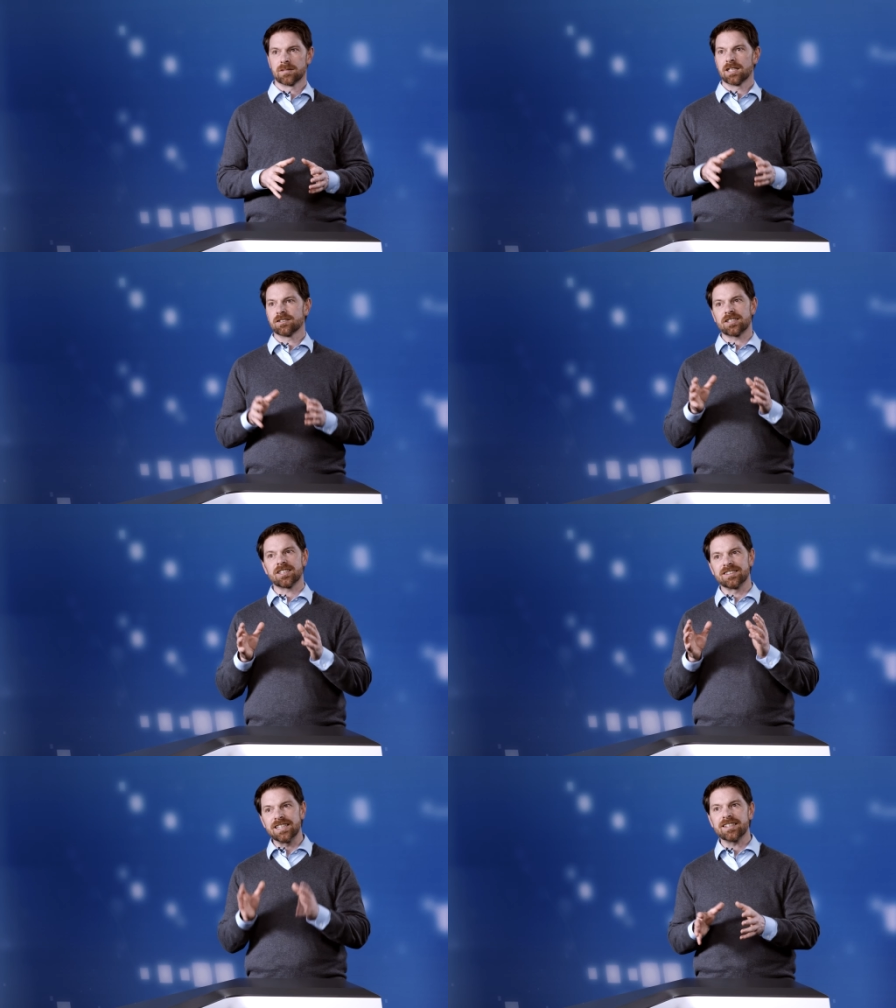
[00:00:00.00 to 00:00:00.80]
such
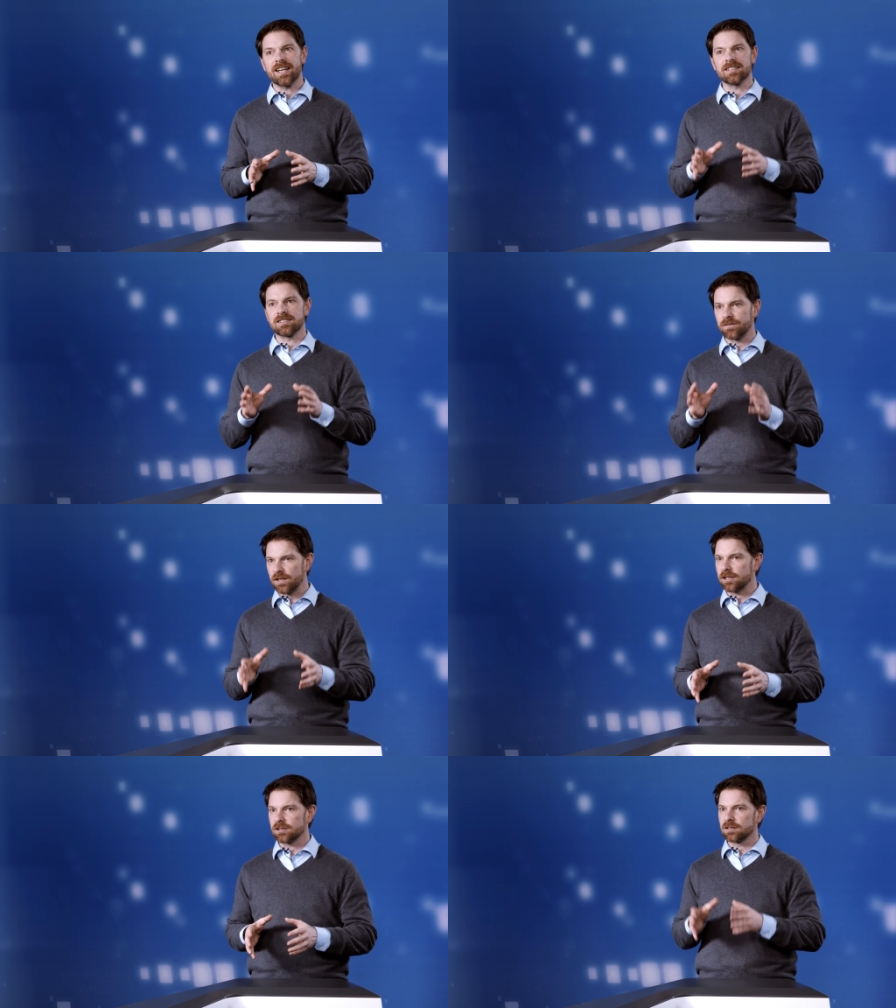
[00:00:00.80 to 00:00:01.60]
as details,
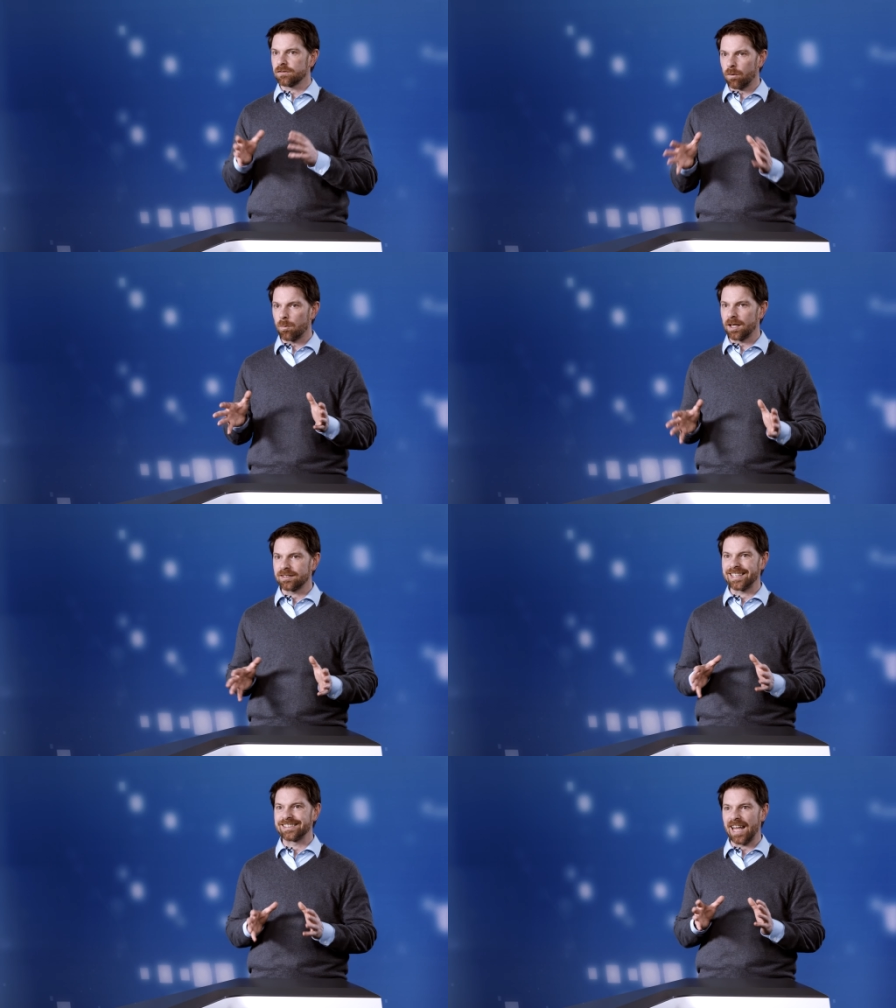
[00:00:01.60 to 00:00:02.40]
definitions, formulas,
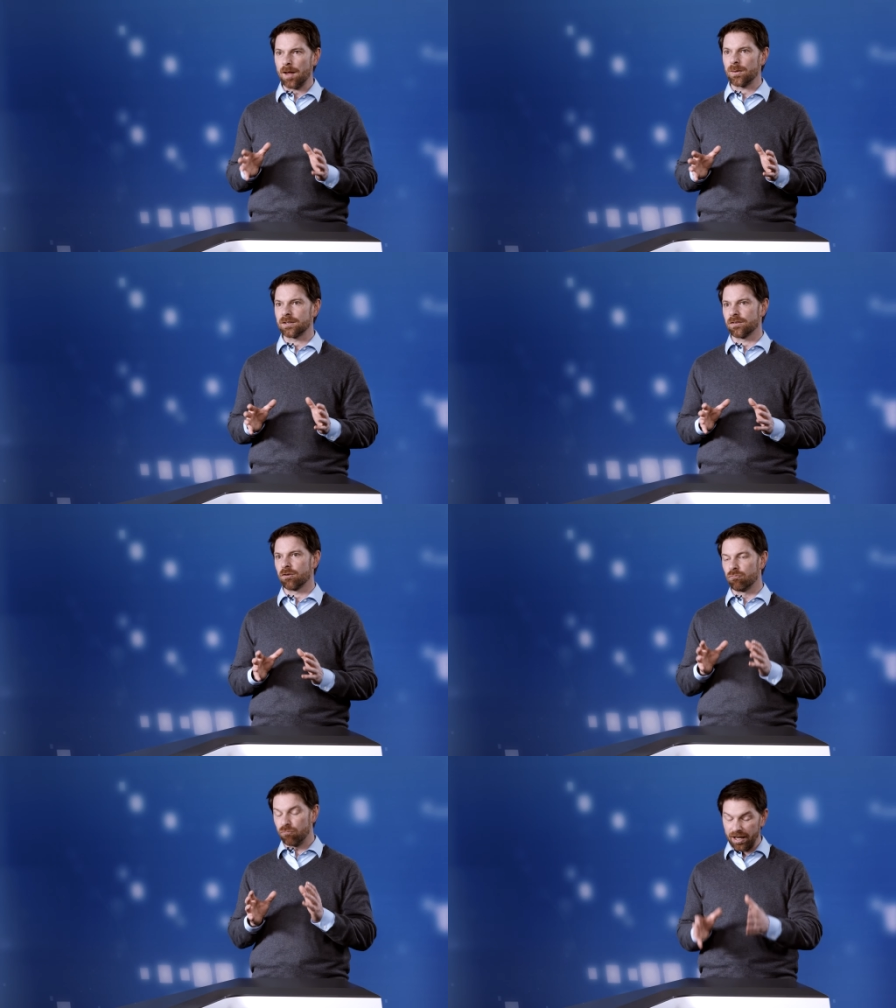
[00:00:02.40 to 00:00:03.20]
examples on the
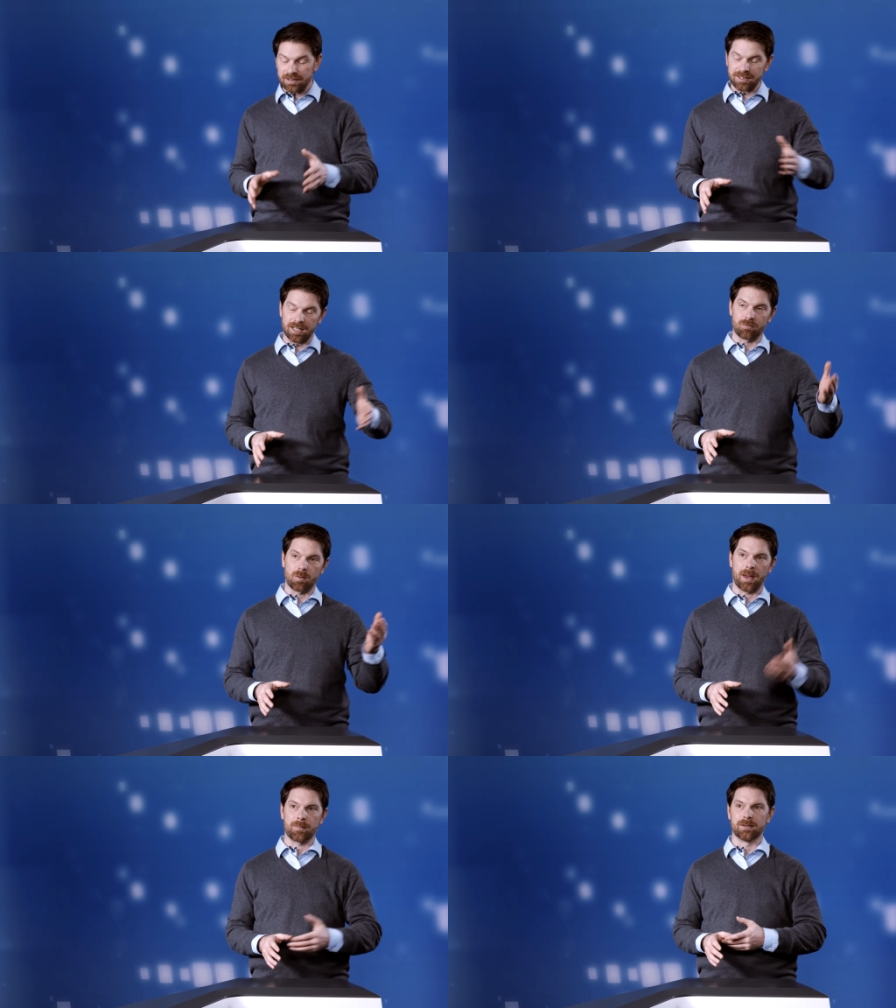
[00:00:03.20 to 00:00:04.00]
right side of your
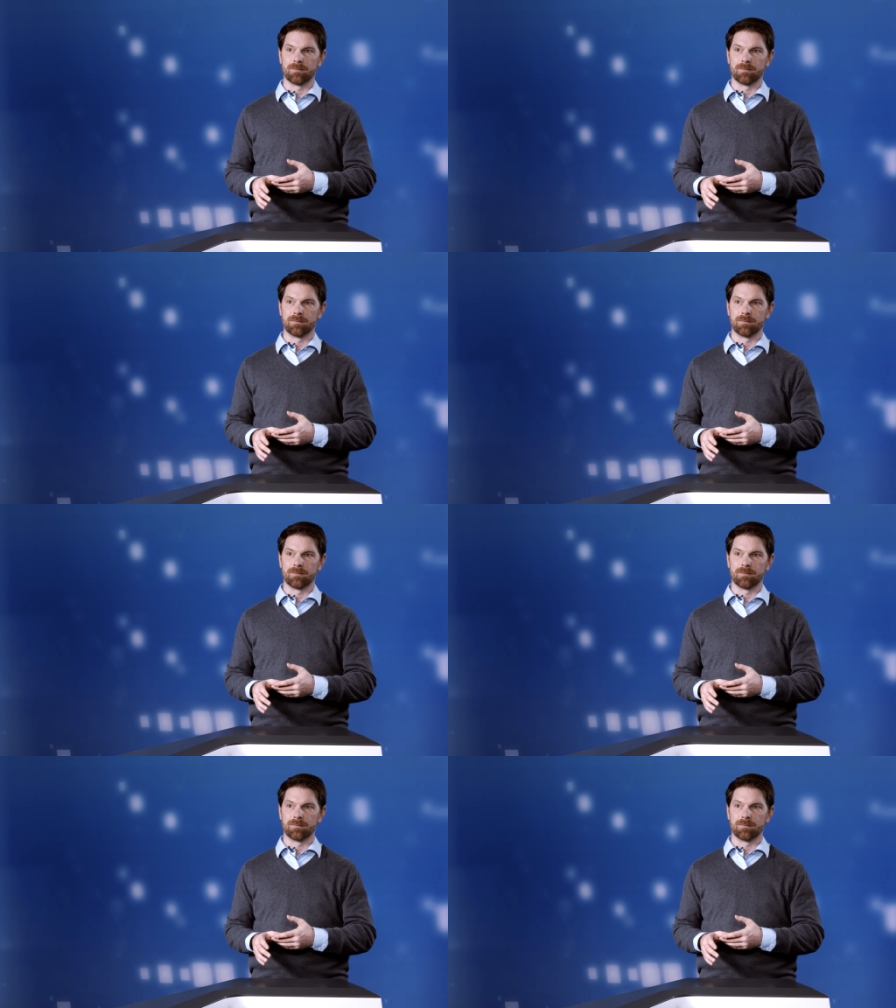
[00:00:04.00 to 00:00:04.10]
paper.